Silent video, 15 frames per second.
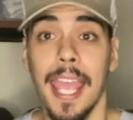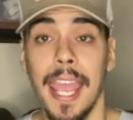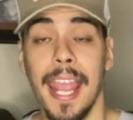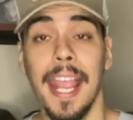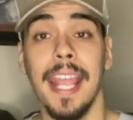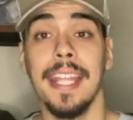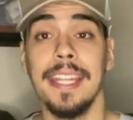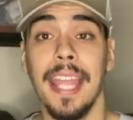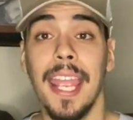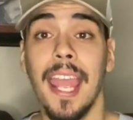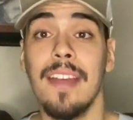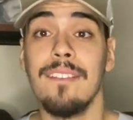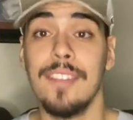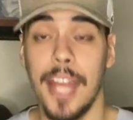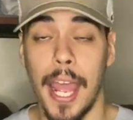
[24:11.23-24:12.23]
And they
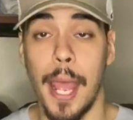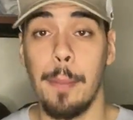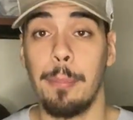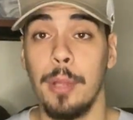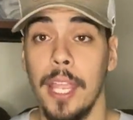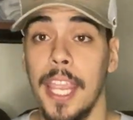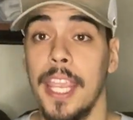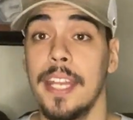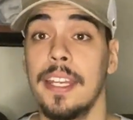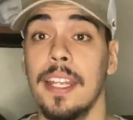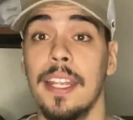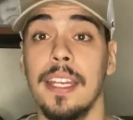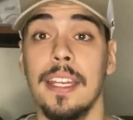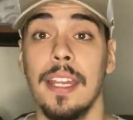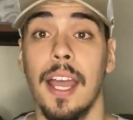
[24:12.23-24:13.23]
have not played
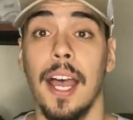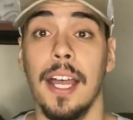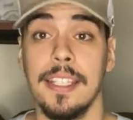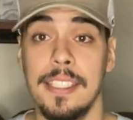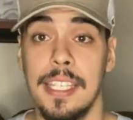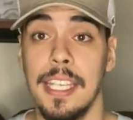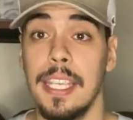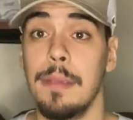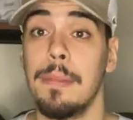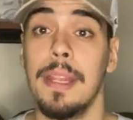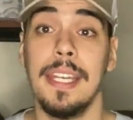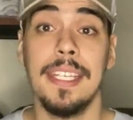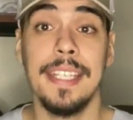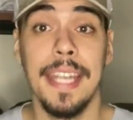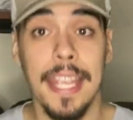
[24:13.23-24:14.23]
a team
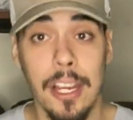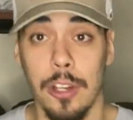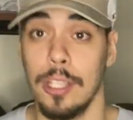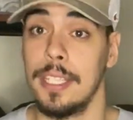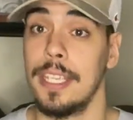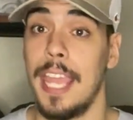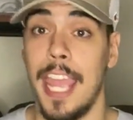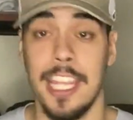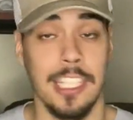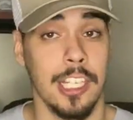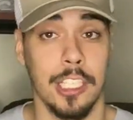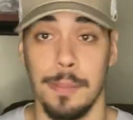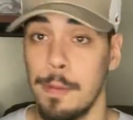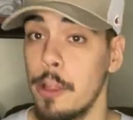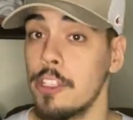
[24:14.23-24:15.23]
nearly as
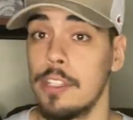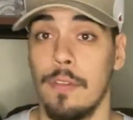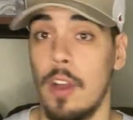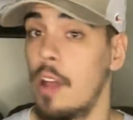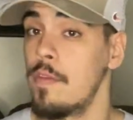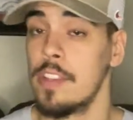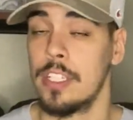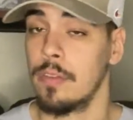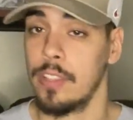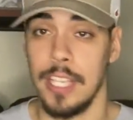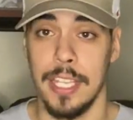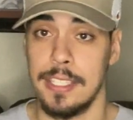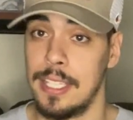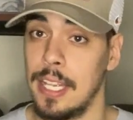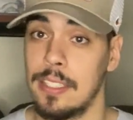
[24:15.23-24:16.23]
explosive offensively
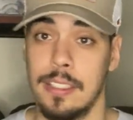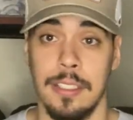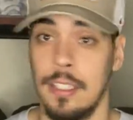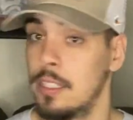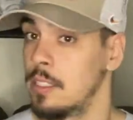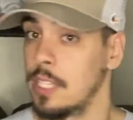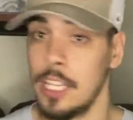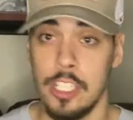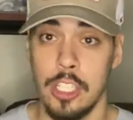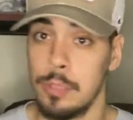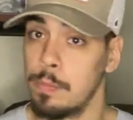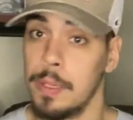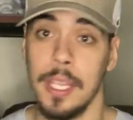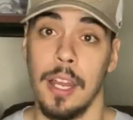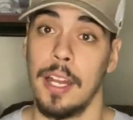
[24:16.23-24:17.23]
as Texas is. Let's just
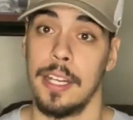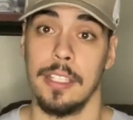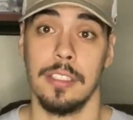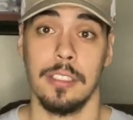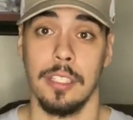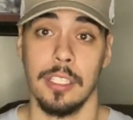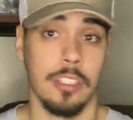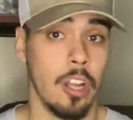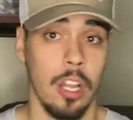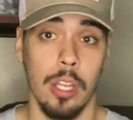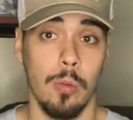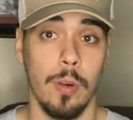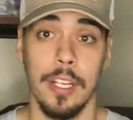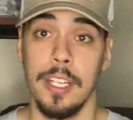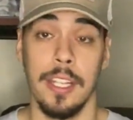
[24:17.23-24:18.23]
be honest. Let's call it
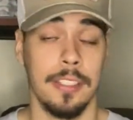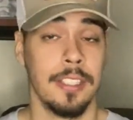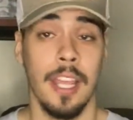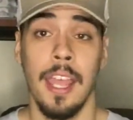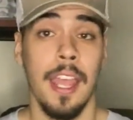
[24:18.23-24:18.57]
what it is.